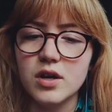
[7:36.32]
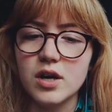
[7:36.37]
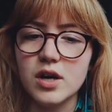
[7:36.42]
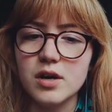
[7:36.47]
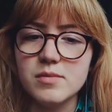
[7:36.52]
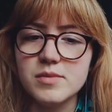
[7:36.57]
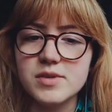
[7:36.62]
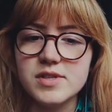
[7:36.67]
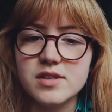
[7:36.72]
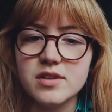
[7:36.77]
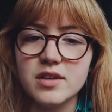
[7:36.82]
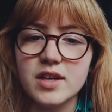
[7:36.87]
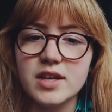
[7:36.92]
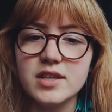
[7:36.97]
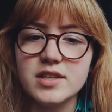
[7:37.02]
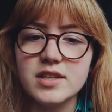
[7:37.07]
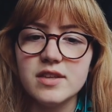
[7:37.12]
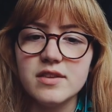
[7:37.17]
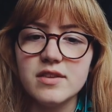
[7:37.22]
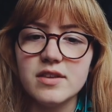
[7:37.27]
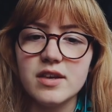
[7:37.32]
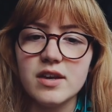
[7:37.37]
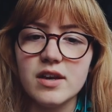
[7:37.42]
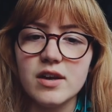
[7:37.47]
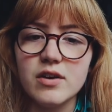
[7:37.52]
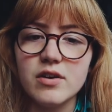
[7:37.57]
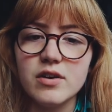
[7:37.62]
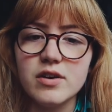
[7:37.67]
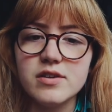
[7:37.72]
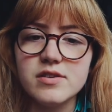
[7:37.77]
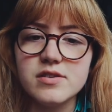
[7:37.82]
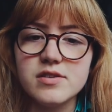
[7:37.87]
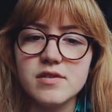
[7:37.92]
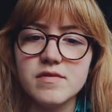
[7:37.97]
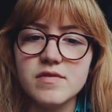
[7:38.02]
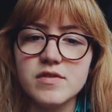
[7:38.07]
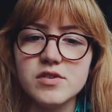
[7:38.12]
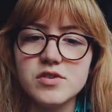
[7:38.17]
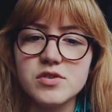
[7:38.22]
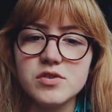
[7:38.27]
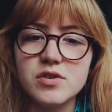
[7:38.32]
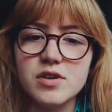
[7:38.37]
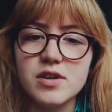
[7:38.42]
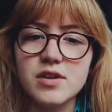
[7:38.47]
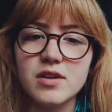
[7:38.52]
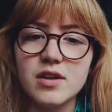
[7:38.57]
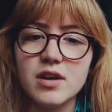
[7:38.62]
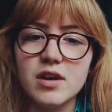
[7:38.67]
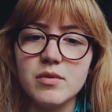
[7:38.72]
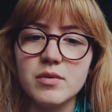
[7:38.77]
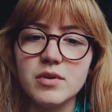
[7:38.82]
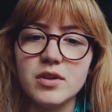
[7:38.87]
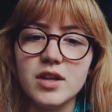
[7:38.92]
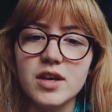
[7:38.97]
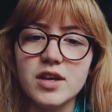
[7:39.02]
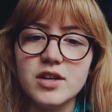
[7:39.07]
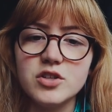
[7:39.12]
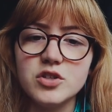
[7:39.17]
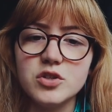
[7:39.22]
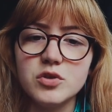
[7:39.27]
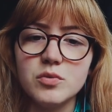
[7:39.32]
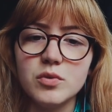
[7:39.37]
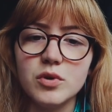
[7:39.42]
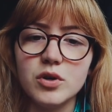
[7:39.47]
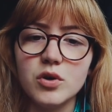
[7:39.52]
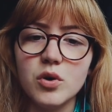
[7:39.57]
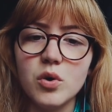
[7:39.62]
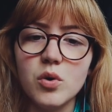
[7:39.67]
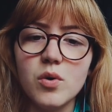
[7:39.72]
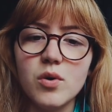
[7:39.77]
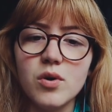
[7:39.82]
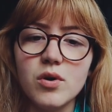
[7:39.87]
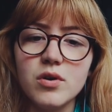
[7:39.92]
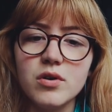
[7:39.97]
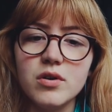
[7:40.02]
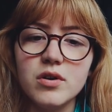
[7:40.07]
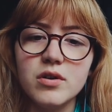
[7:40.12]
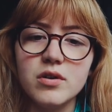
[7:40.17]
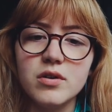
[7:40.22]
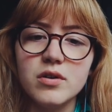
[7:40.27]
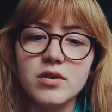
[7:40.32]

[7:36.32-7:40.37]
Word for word: I'm selecting the areas of the screen that I would like to record.